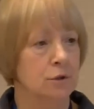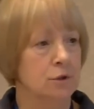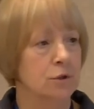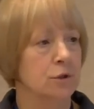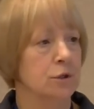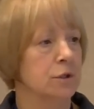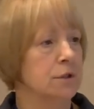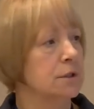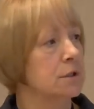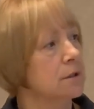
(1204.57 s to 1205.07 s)

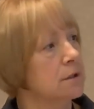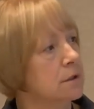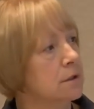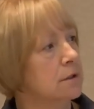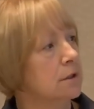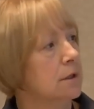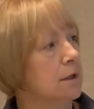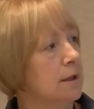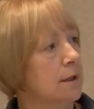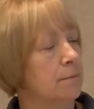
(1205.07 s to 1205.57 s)
good
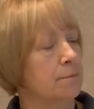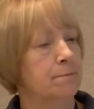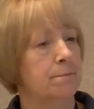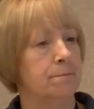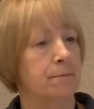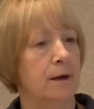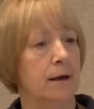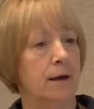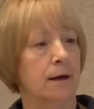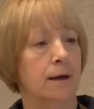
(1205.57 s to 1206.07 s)

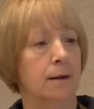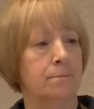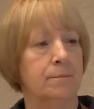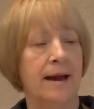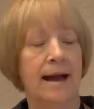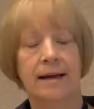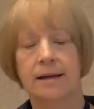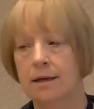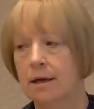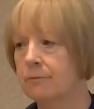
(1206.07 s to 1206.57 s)

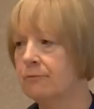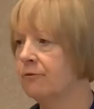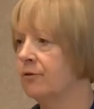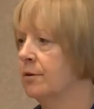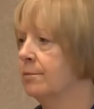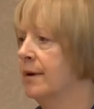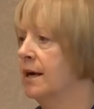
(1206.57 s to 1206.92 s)
backup for